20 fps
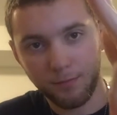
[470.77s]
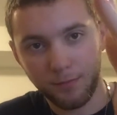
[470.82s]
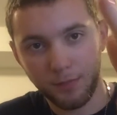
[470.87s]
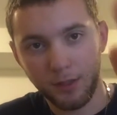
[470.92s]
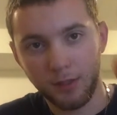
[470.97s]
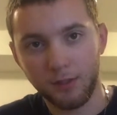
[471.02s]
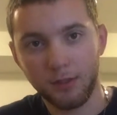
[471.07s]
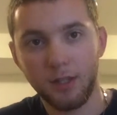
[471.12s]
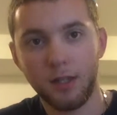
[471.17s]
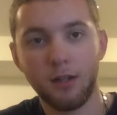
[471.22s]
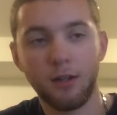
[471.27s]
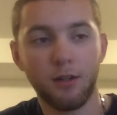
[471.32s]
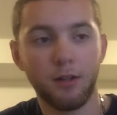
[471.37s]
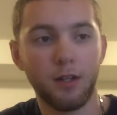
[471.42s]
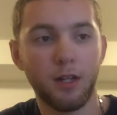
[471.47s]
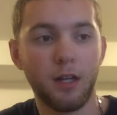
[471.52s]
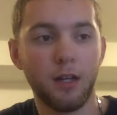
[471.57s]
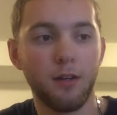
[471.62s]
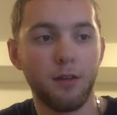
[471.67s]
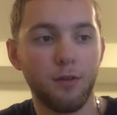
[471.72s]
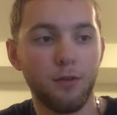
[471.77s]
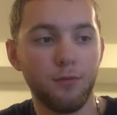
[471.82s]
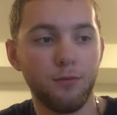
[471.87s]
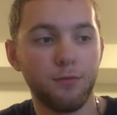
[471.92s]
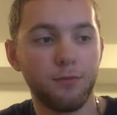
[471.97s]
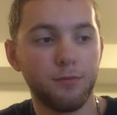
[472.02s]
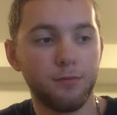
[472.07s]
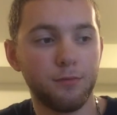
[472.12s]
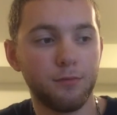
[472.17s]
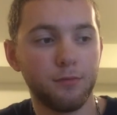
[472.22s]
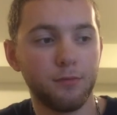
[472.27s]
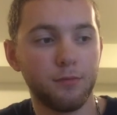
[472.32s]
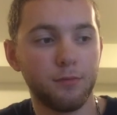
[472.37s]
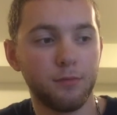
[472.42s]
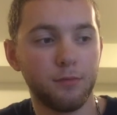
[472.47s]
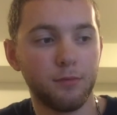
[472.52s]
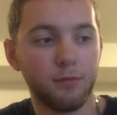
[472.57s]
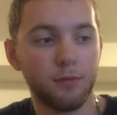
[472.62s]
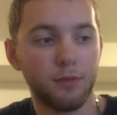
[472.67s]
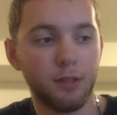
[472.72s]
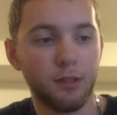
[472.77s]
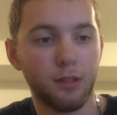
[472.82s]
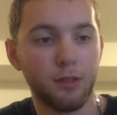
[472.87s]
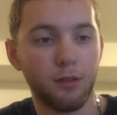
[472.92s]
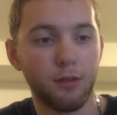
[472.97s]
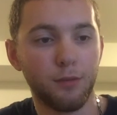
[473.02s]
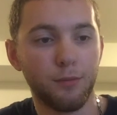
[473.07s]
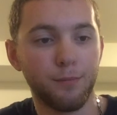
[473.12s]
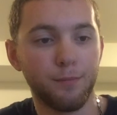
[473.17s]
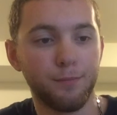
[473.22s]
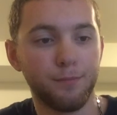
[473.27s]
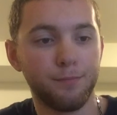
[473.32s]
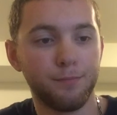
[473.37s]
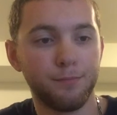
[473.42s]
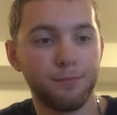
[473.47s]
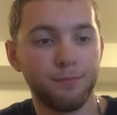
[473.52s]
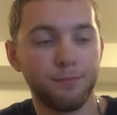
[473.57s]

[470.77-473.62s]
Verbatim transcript: peace out on that note. Um,